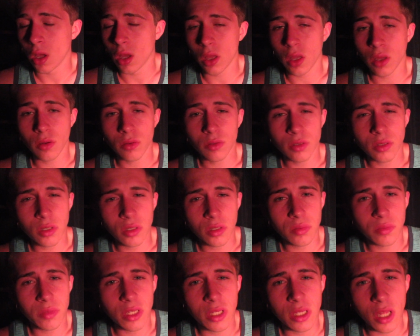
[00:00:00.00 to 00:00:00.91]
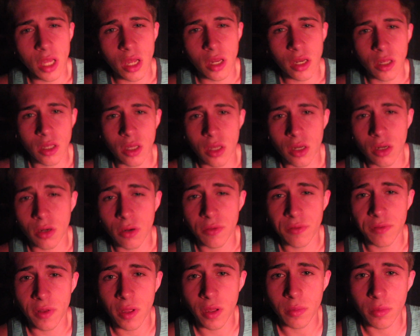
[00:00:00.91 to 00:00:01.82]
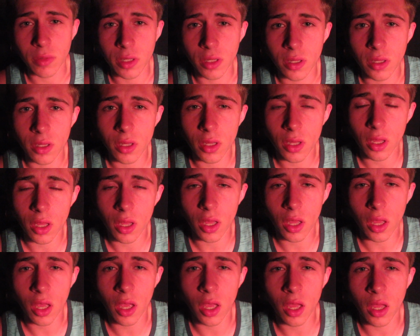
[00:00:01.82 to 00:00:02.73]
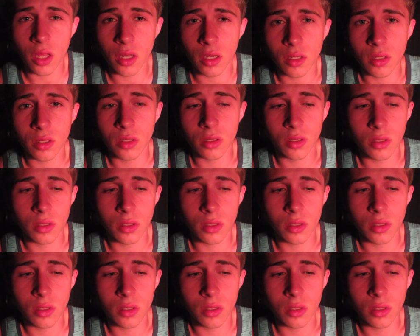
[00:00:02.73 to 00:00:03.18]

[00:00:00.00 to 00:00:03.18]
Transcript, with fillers: It was just me and Addie and her family, and